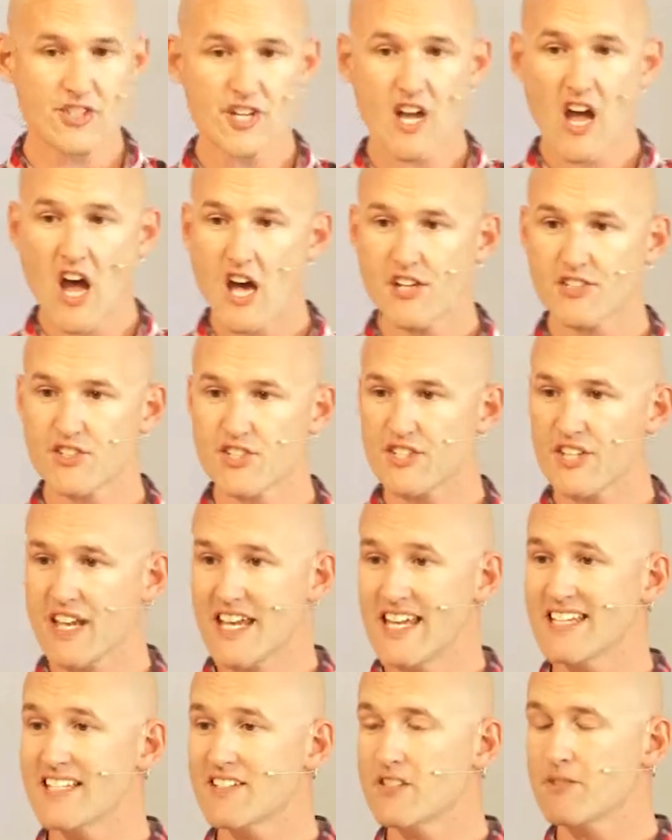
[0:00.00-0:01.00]
to us as
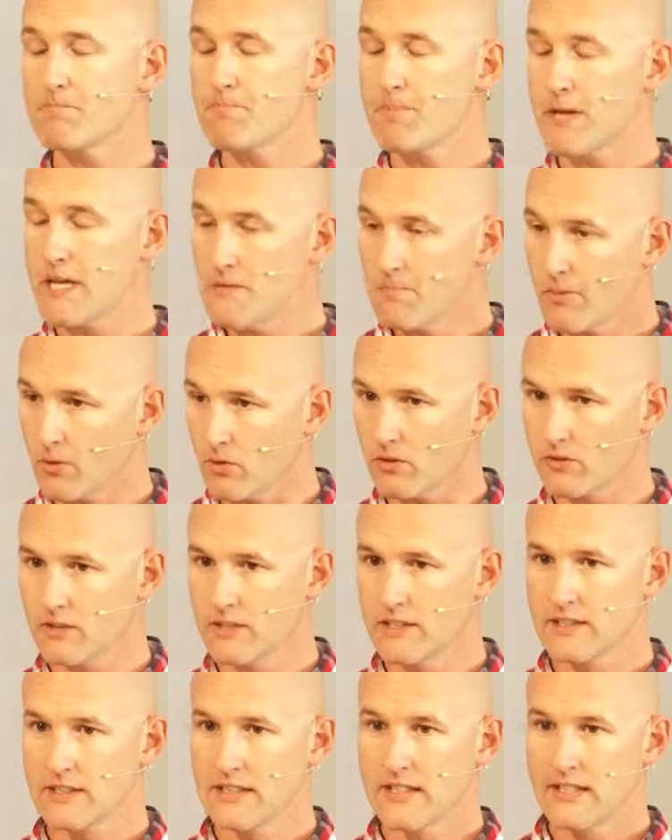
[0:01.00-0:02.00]
his people.
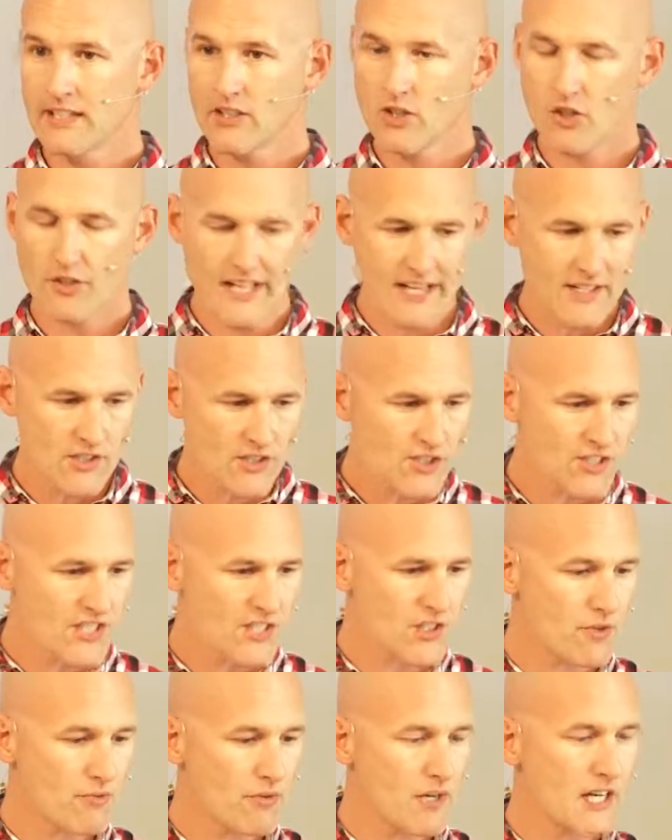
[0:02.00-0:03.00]
God enters
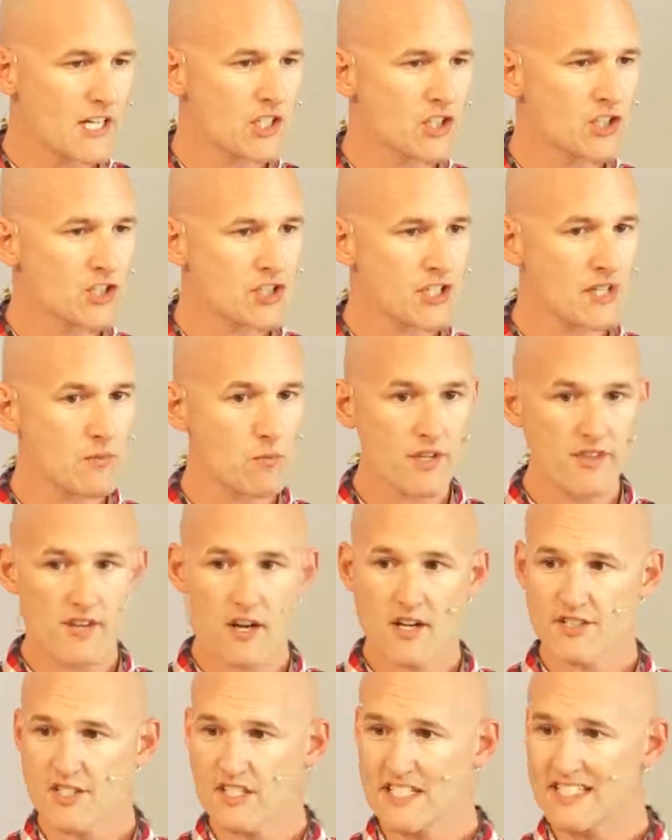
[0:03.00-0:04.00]
into relationship with
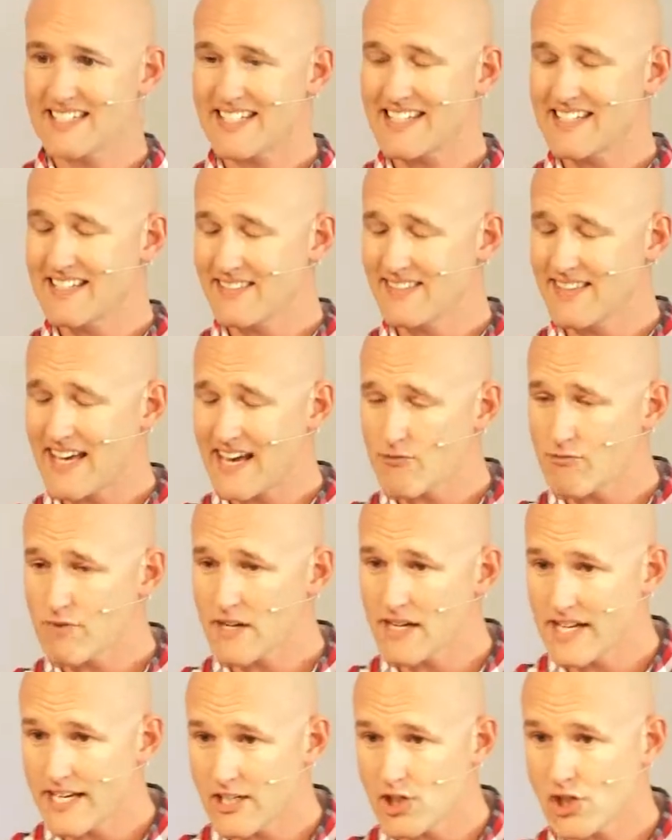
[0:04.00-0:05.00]
us, and it's that
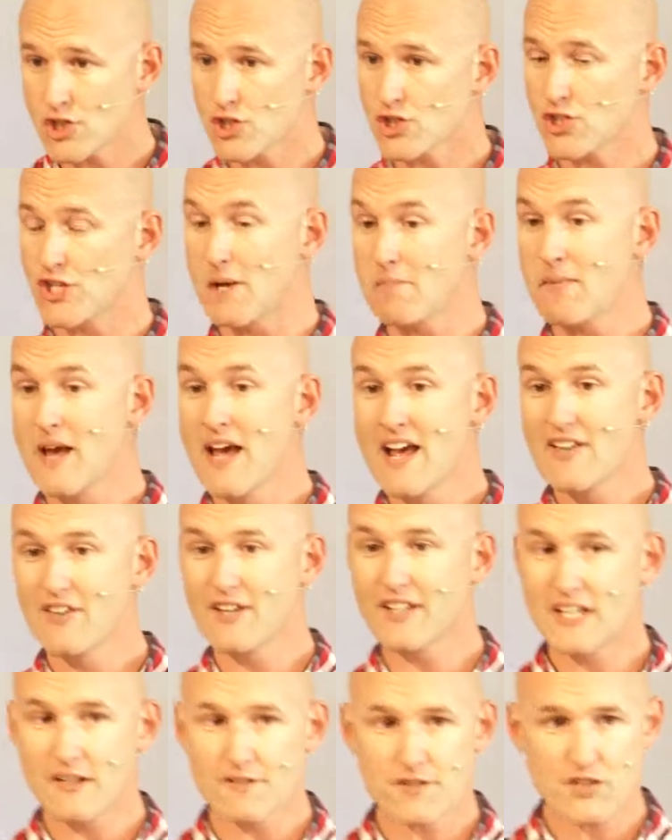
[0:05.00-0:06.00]
relationship
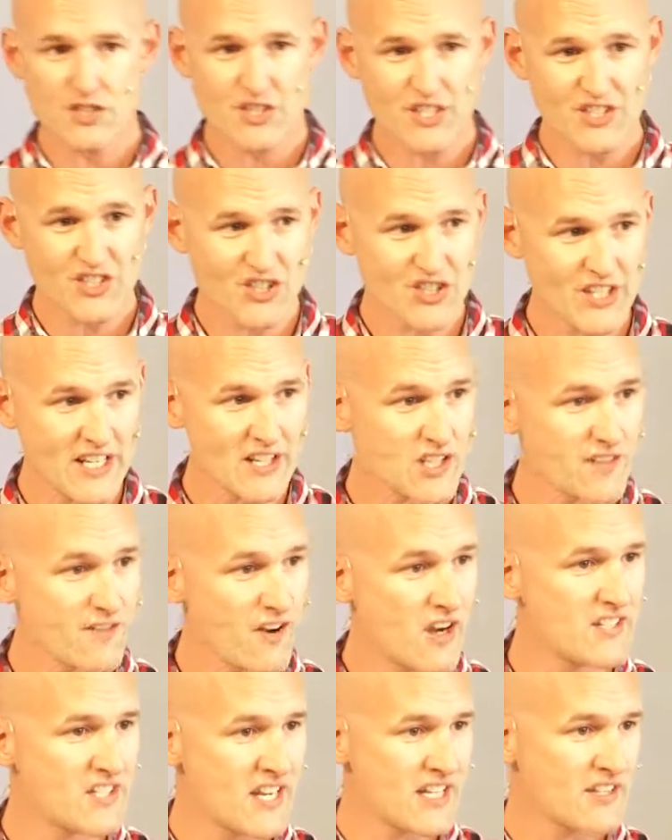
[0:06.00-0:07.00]
that gives us a sense of
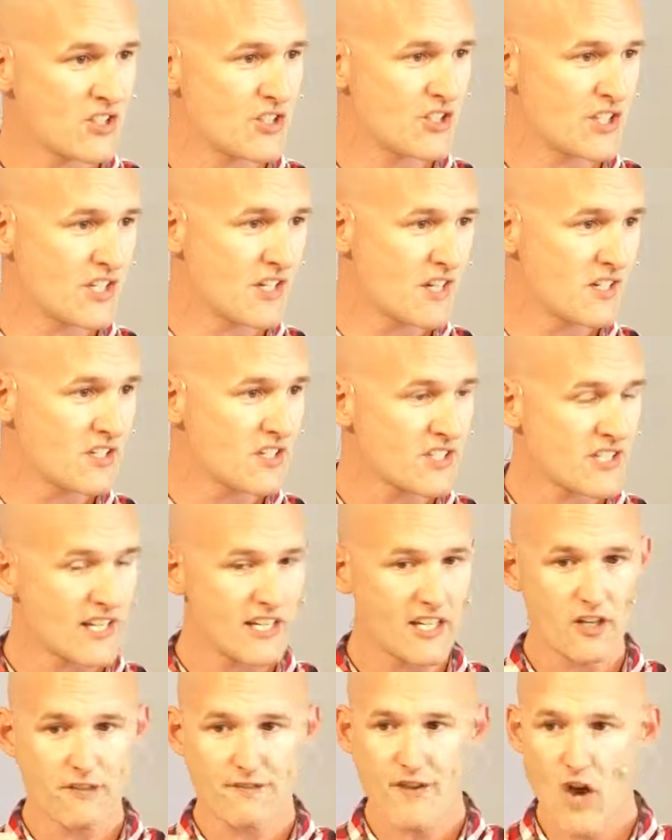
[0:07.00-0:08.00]
identity, an
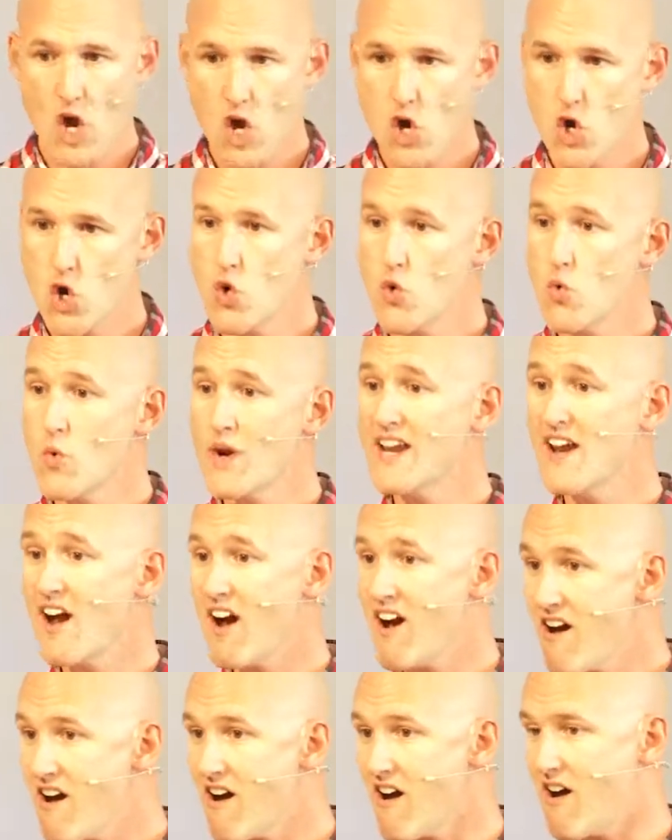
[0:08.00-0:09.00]
understanding of who we
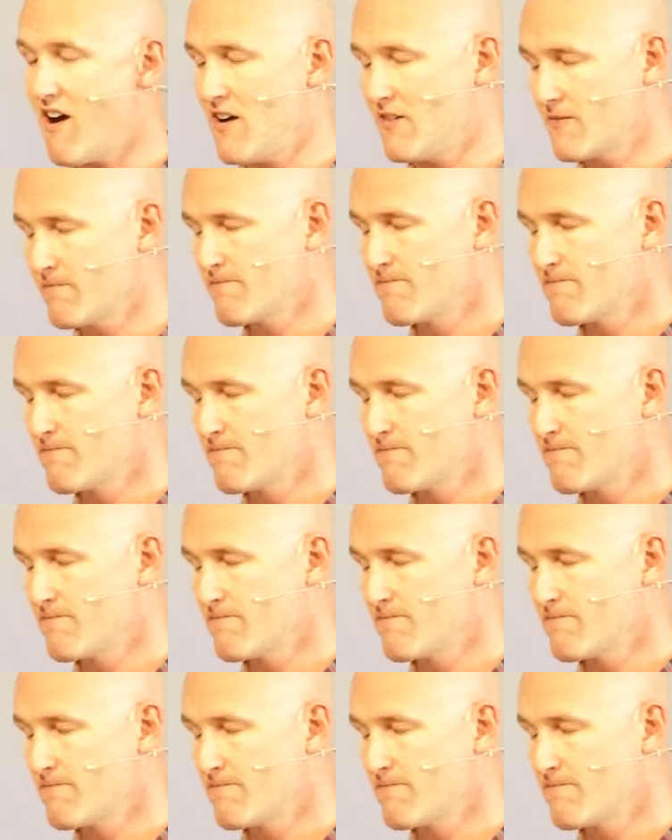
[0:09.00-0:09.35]
are.